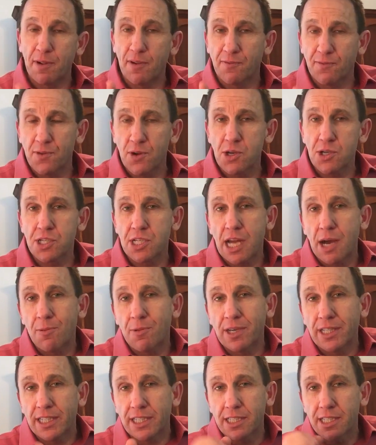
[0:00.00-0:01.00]
But first, I
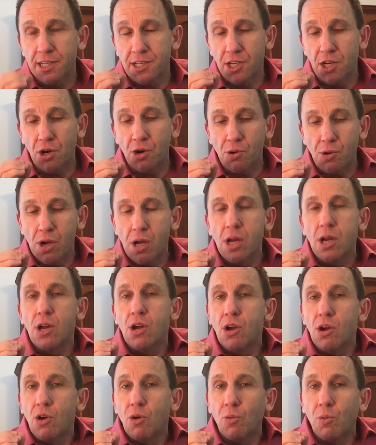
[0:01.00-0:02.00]
wanted to know
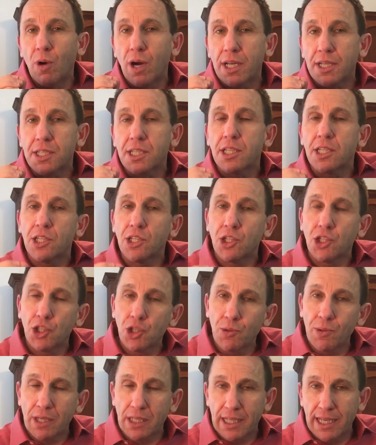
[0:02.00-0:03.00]
what
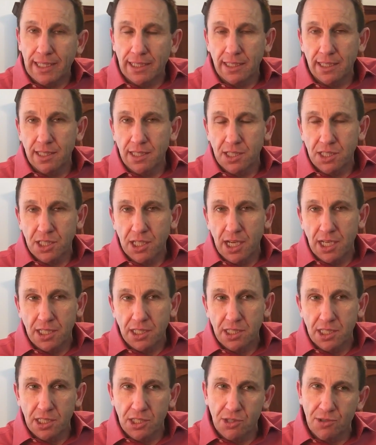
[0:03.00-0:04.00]
you would like to
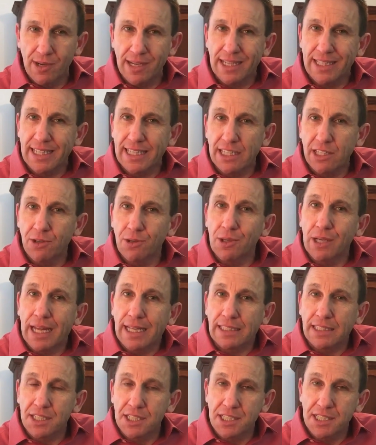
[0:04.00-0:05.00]
discuss. Is there anything you'd
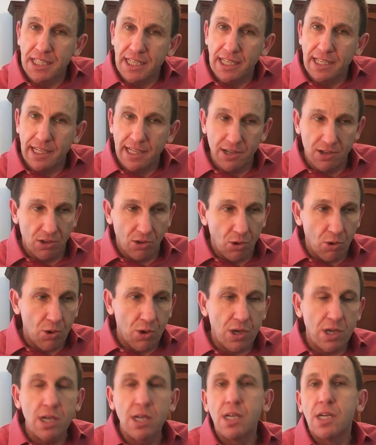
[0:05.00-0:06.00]
like to see in here?
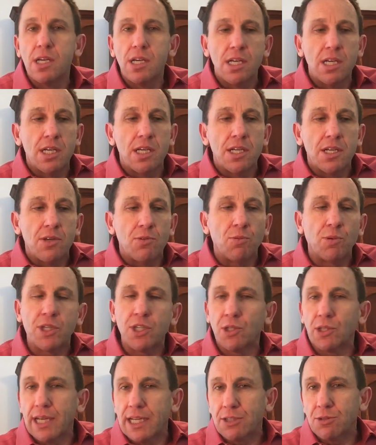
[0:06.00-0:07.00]
Or would
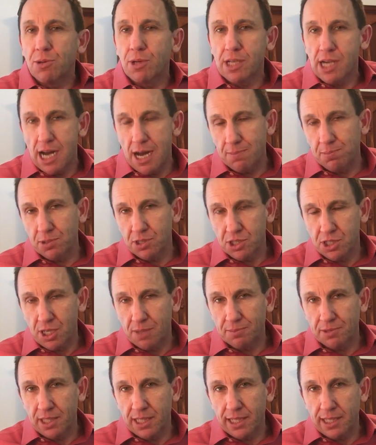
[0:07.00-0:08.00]
you like to accomplish
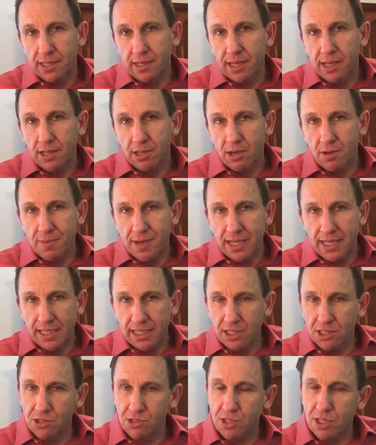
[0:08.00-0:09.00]
something in our meeting?
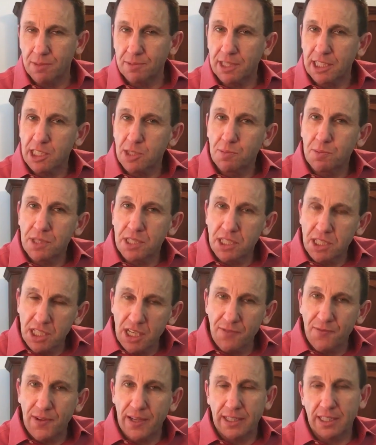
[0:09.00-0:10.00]
Is there something
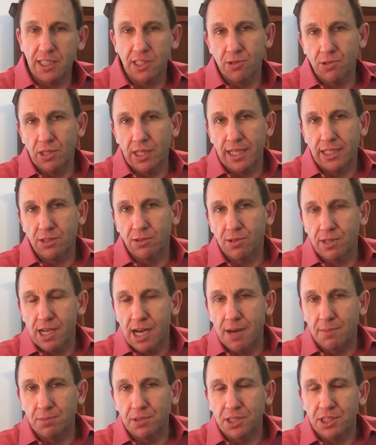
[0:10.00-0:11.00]
specific that you'd like to
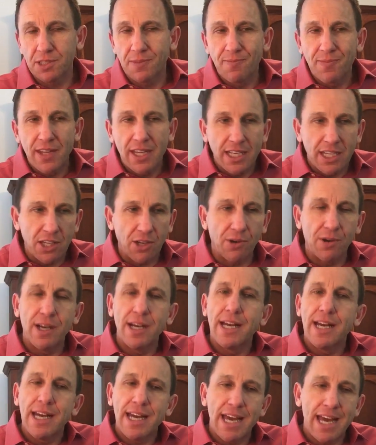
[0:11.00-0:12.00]
accomplish?
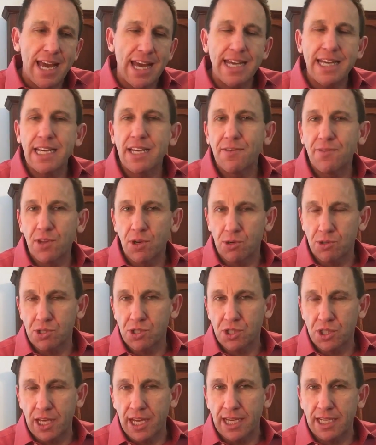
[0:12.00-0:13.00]
Any of those
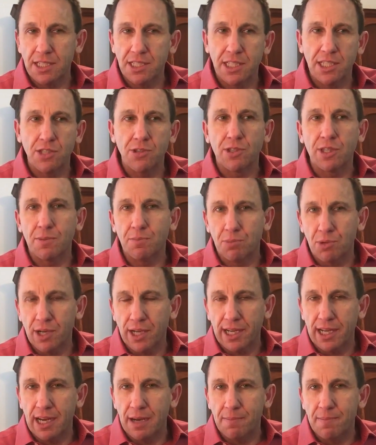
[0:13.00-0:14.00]
things that you could
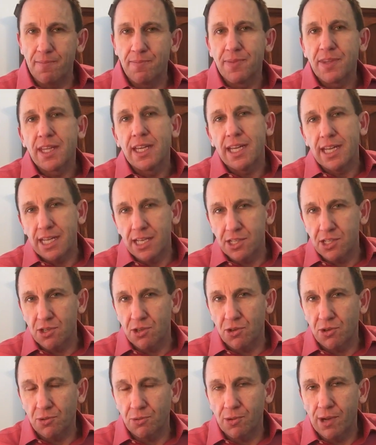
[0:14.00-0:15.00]
bring up in your
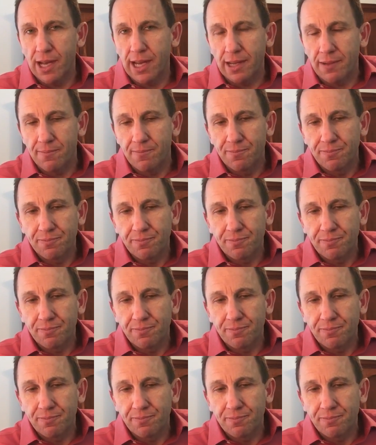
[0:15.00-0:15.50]
own way.